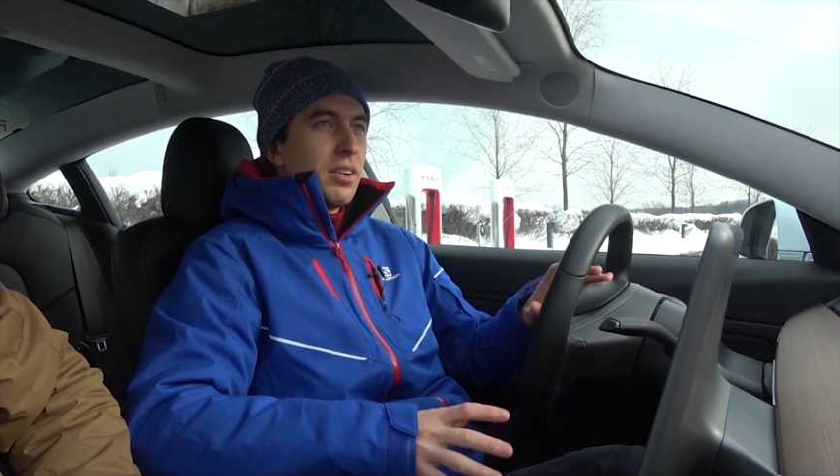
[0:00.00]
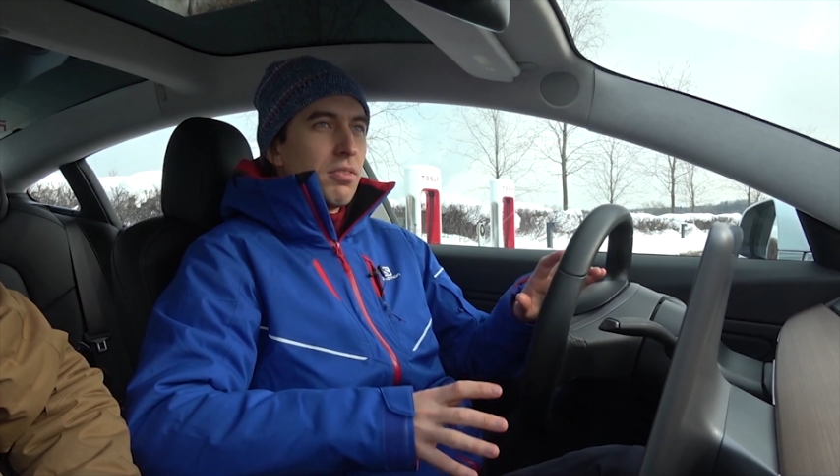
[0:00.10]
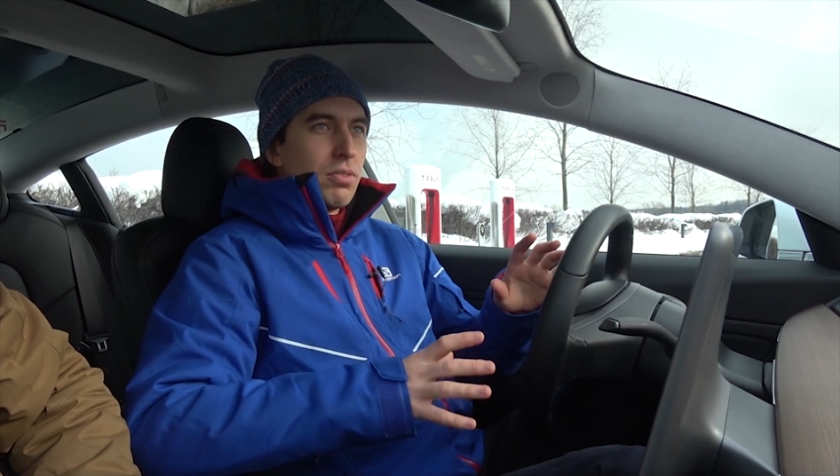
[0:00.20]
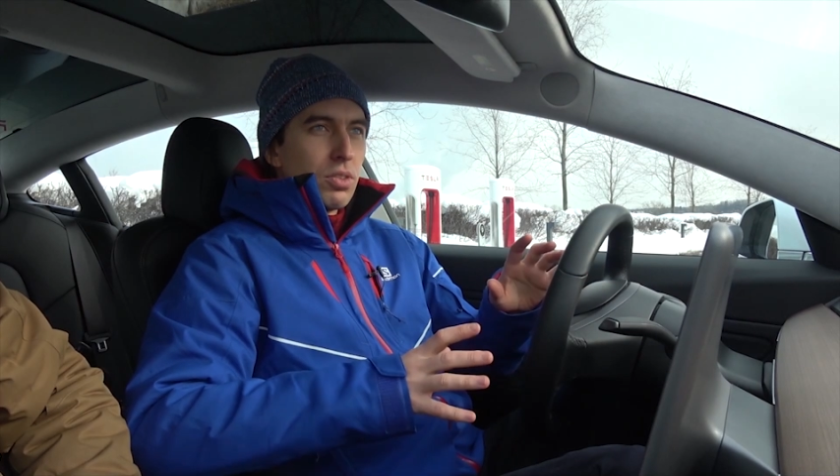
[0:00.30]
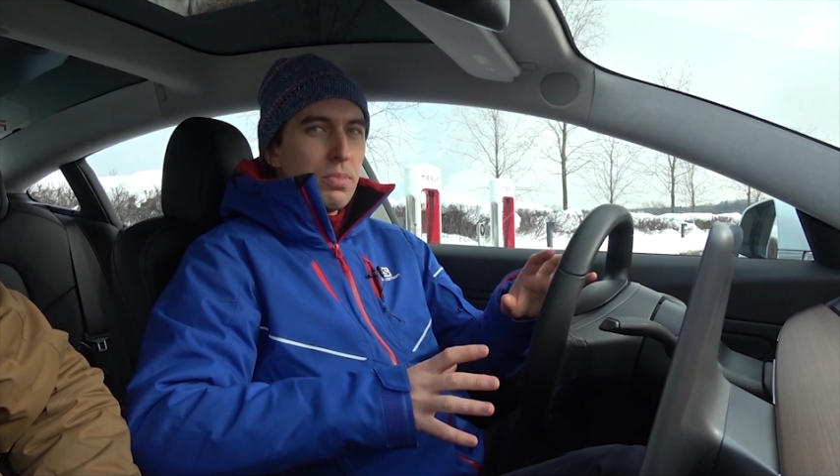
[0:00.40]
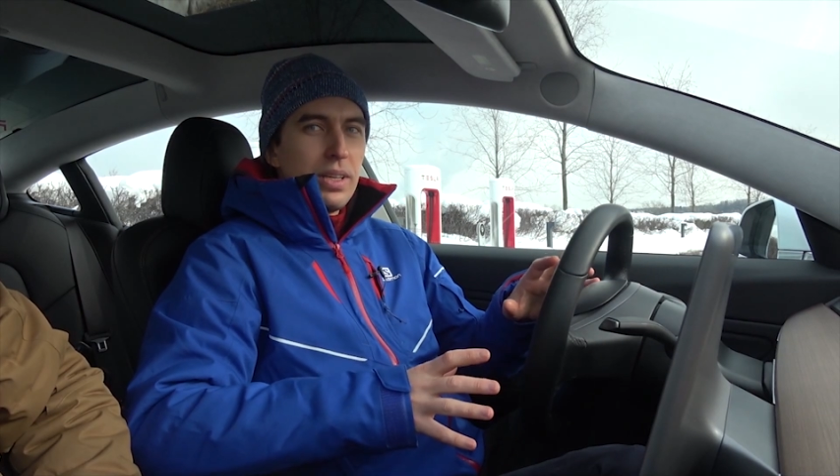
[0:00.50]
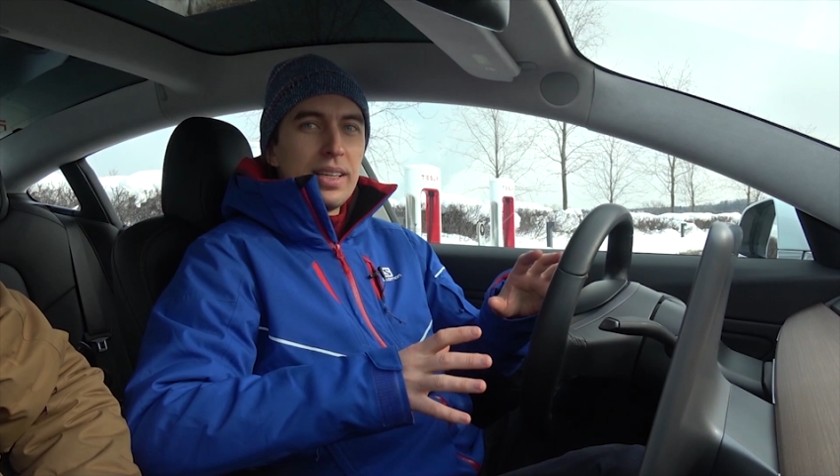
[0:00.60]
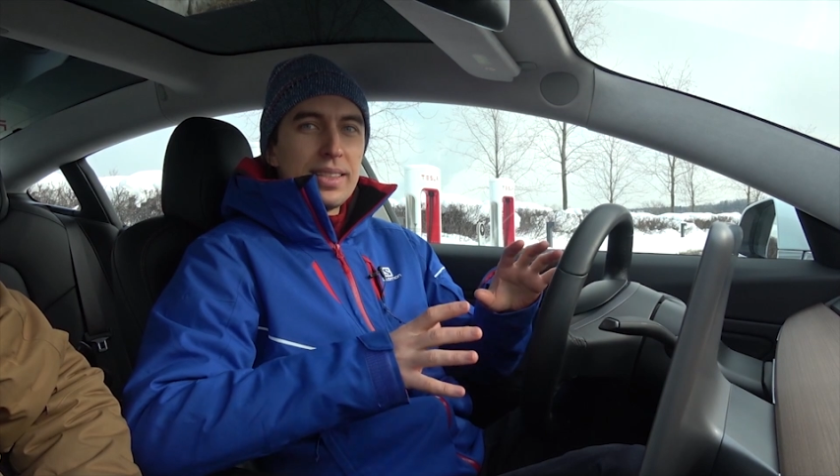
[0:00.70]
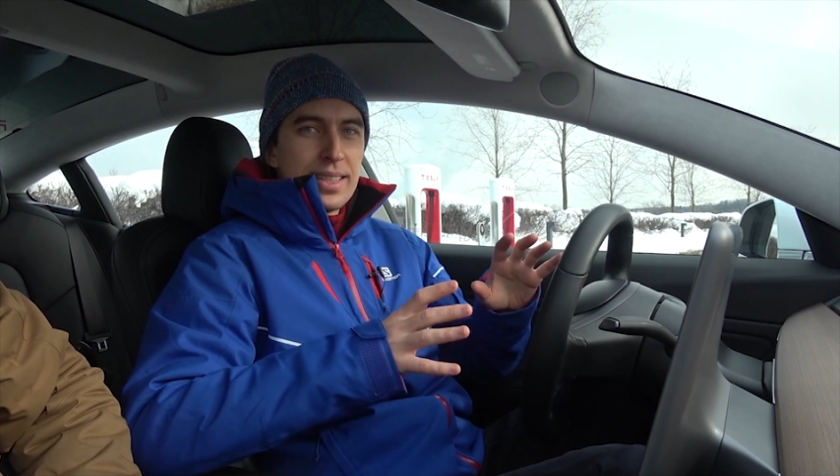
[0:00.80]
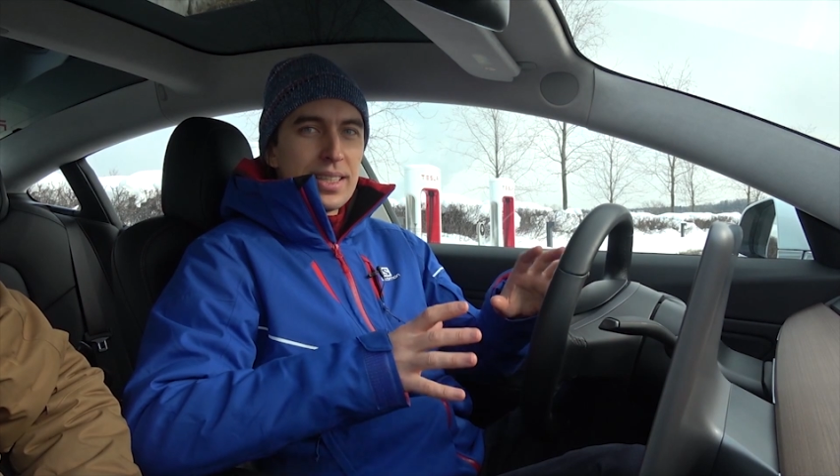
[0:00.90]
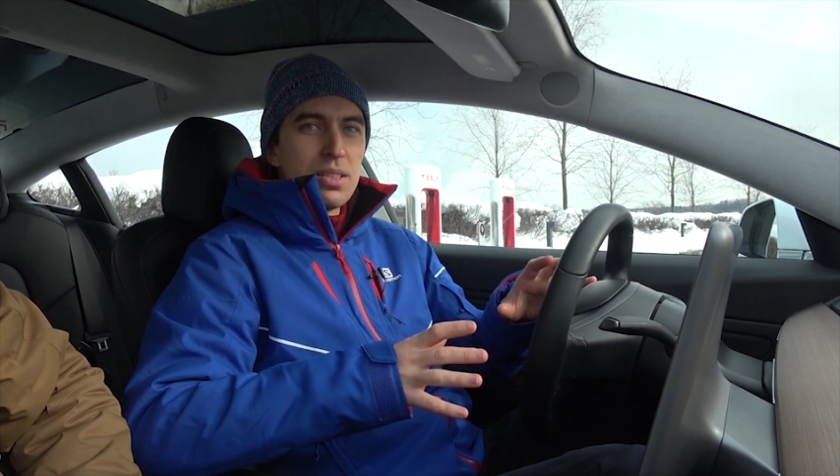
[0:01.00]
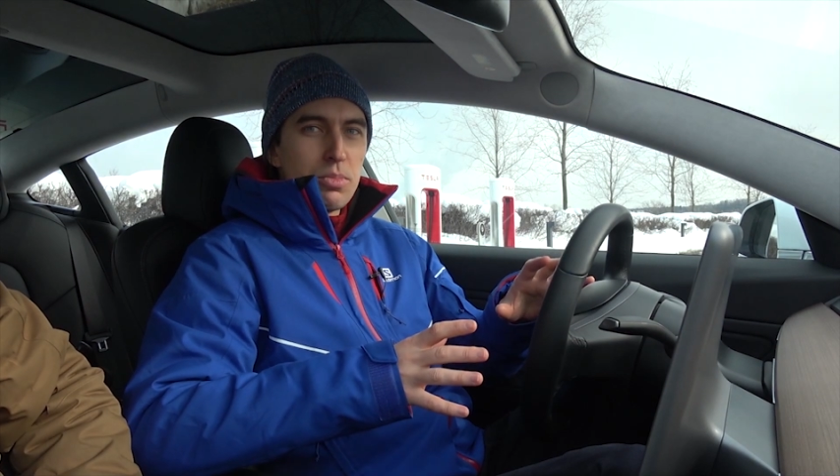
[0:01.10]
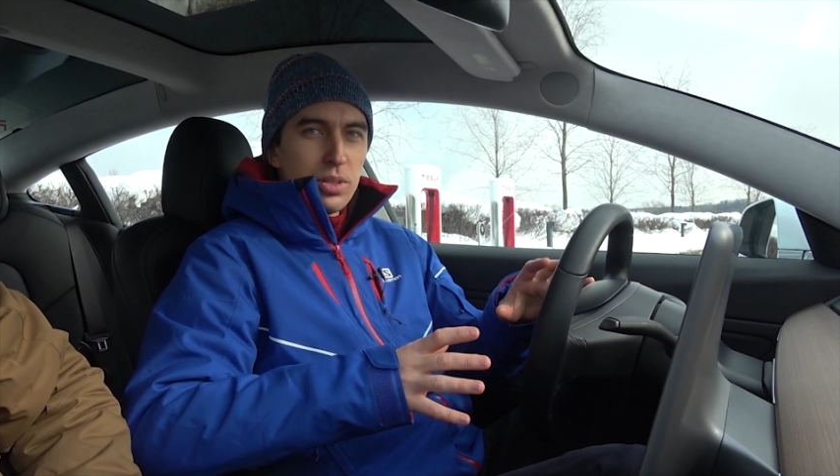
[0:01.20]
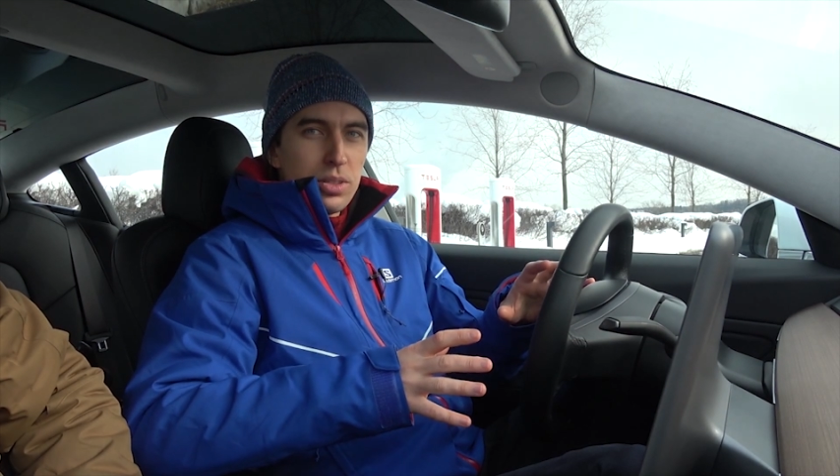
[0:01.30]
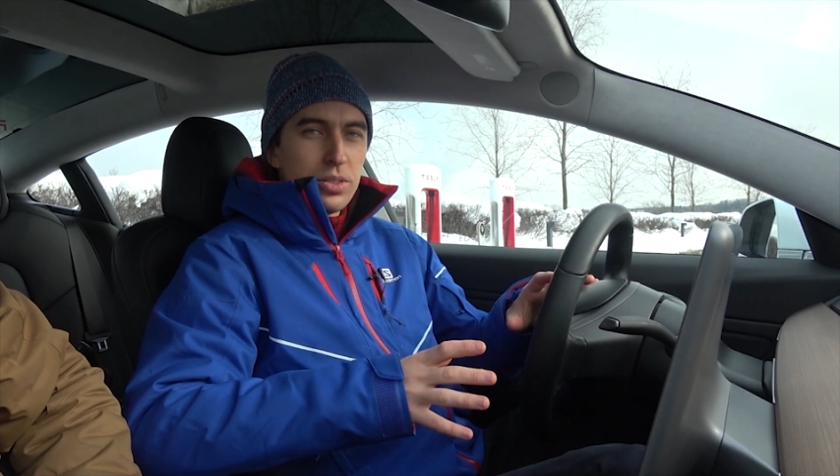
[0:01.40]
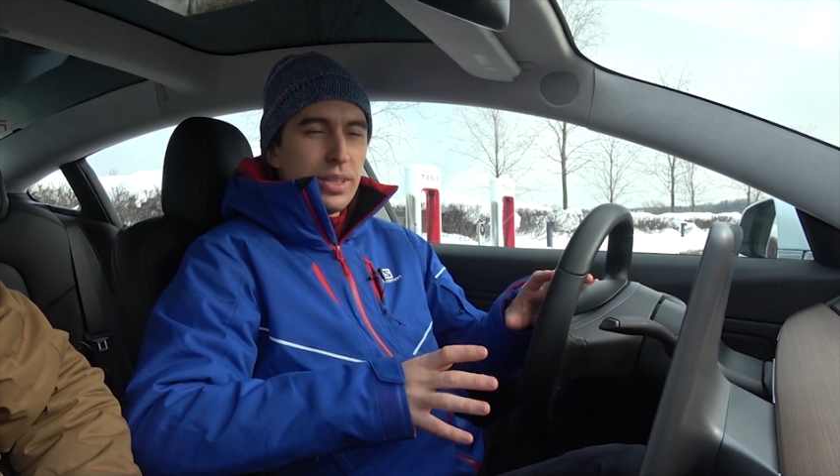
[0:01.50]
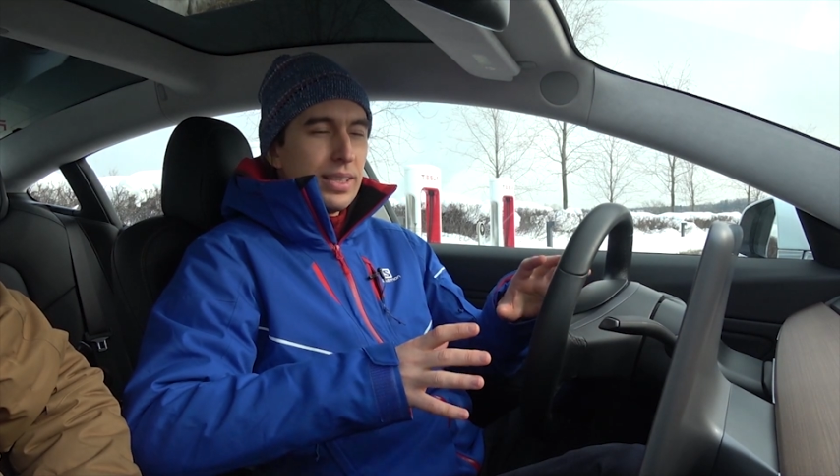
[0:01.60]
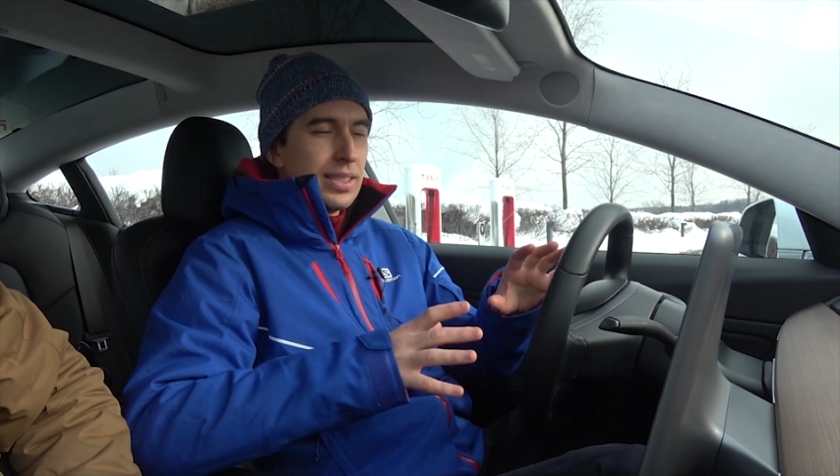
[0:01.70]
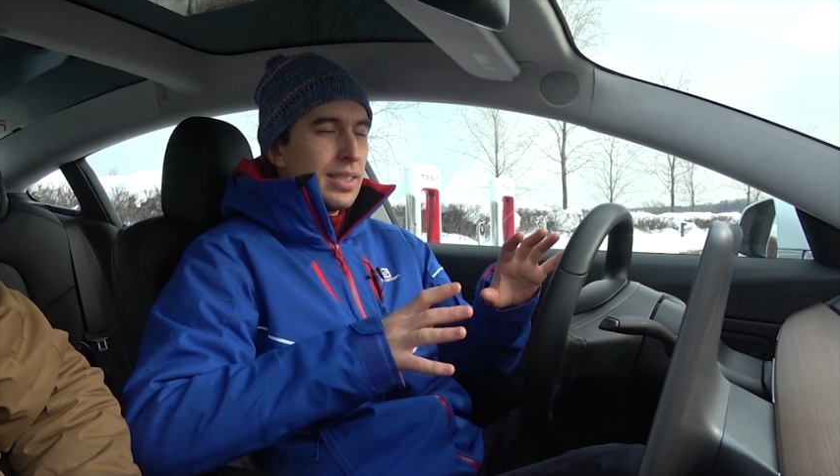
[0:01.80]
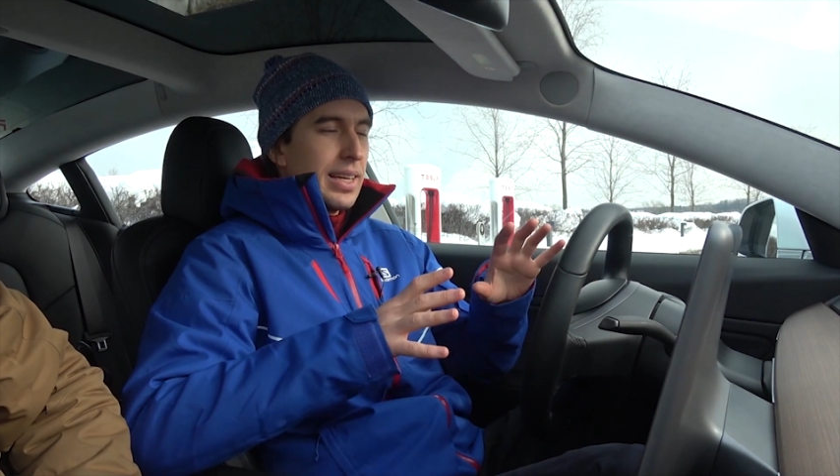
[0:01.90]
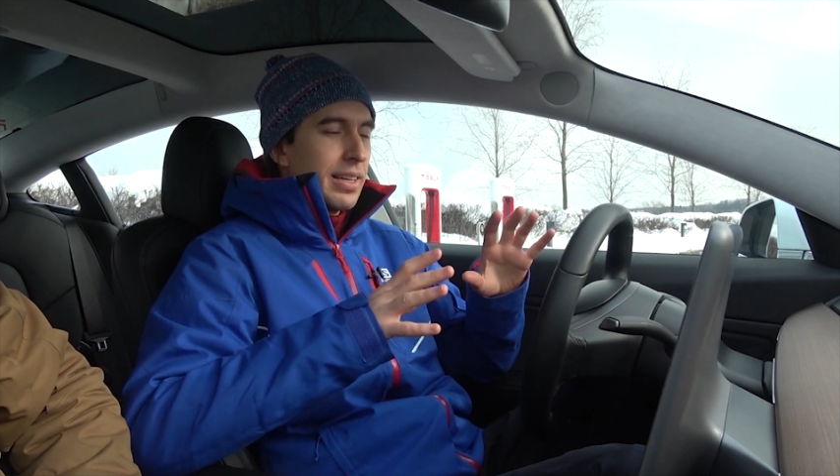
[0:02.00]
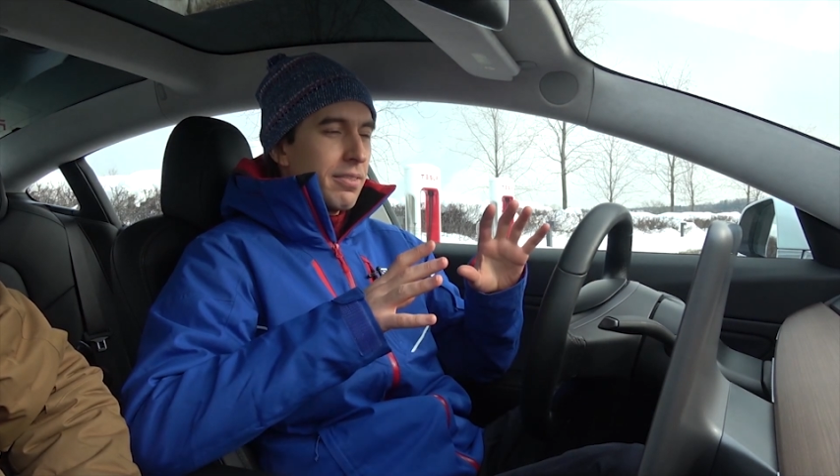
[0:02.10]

For me, Tesla Model 3 is like